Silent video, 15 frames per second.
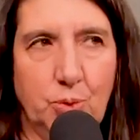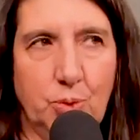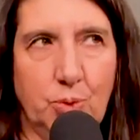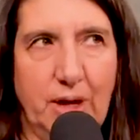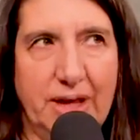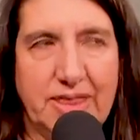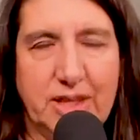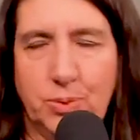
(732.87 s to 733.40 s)

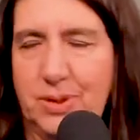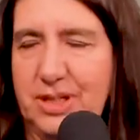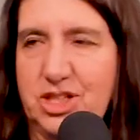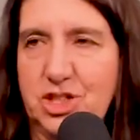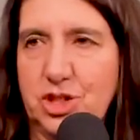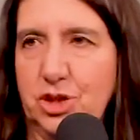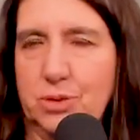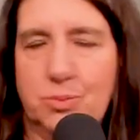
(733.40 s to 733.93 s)
I think we need
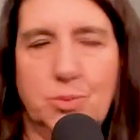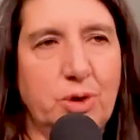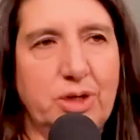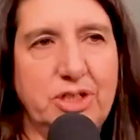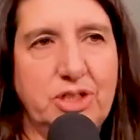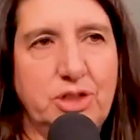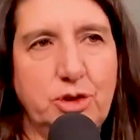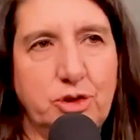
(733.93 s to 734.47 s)
to look more
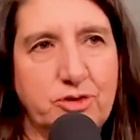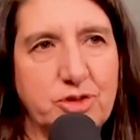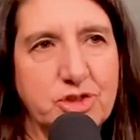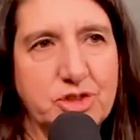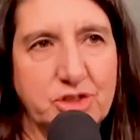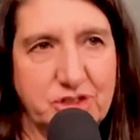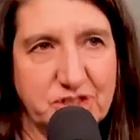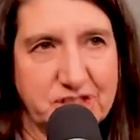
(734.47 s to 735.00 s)
at
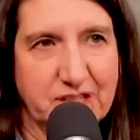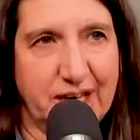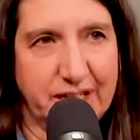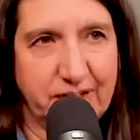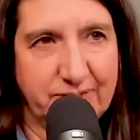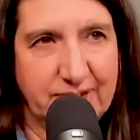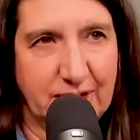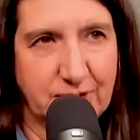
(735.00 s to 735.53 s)
universal design
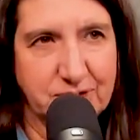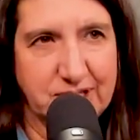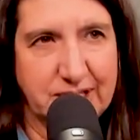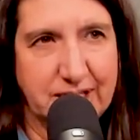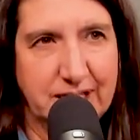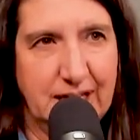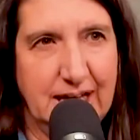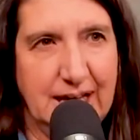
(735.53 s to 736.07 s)
of housing.